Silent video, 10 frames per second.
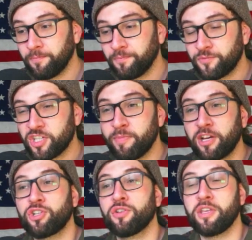Just make
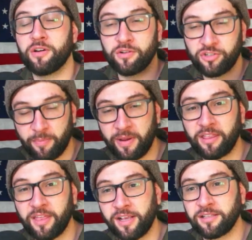sure that you're shipping
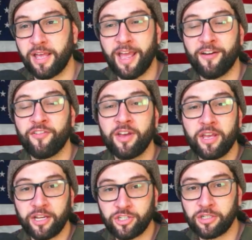things that have
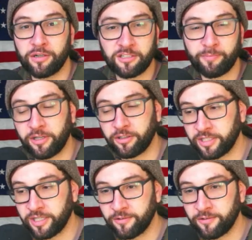insurance built in.